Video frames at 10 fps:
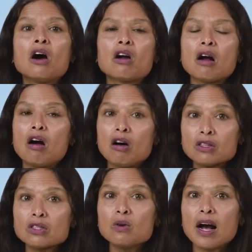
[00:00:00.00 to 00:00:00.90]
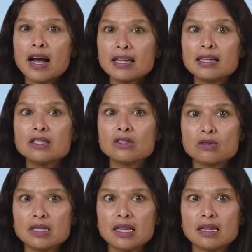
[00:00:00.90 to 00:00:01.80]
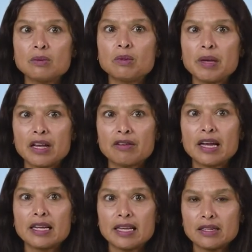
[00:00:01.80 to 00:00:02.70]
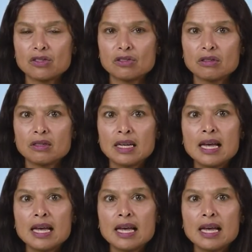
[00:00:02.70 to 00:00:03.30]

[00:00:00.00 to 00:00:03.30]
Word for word: are also highly associated with pancreatic cancer.